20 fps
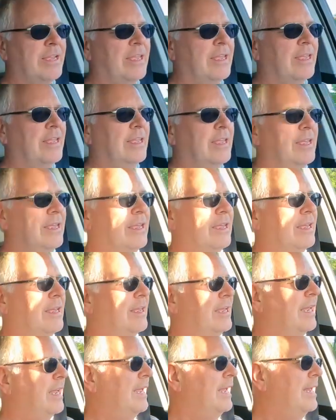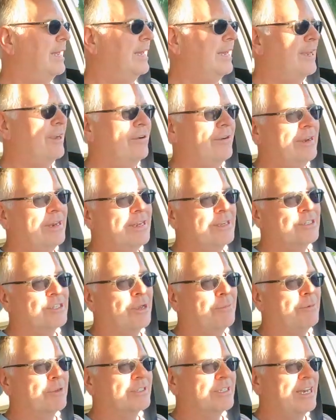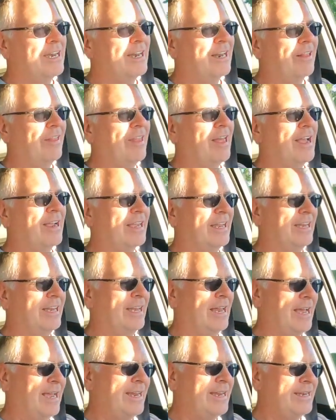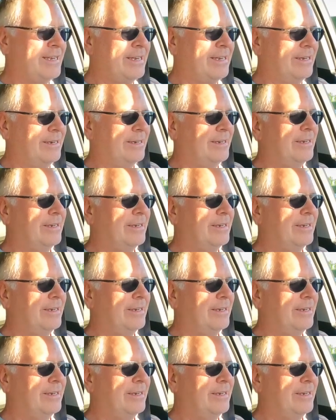and here it is almost 8 o'clock at night.